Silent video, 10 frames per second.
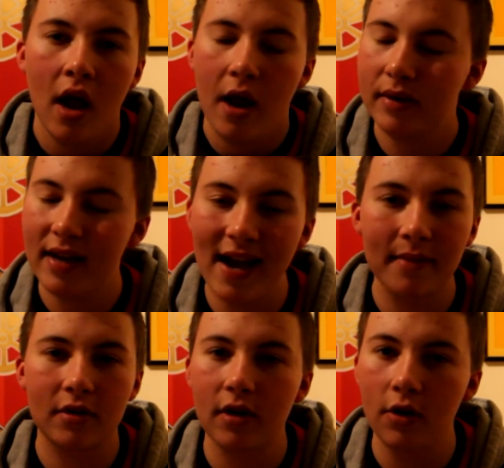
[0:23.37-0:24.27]
it was an
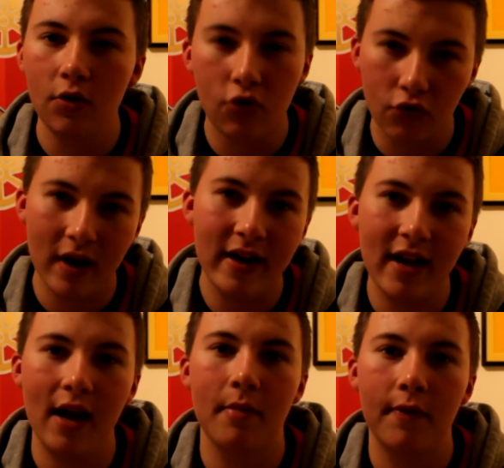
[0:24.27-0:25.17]
absolute great
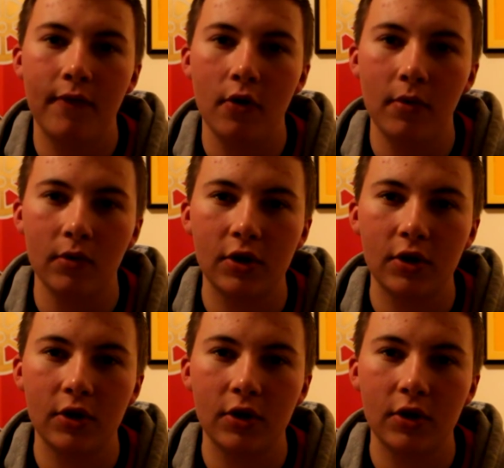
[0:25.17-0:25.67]
game of football.